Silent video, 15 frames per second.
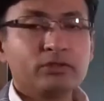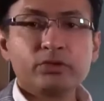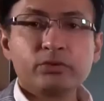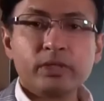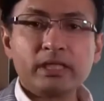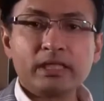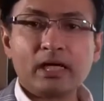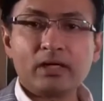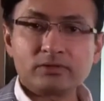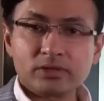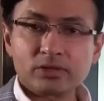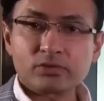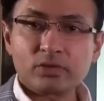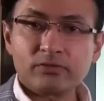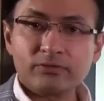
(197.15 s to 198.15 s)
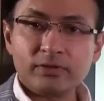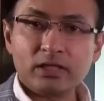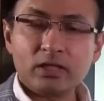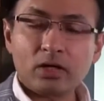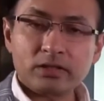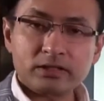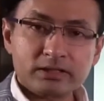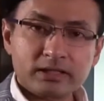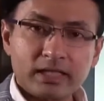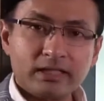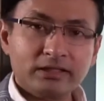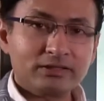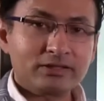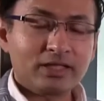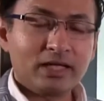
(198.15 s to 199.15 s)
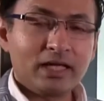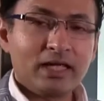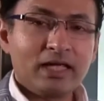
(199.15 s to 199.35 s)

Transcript: to 20,000 square feet lot size,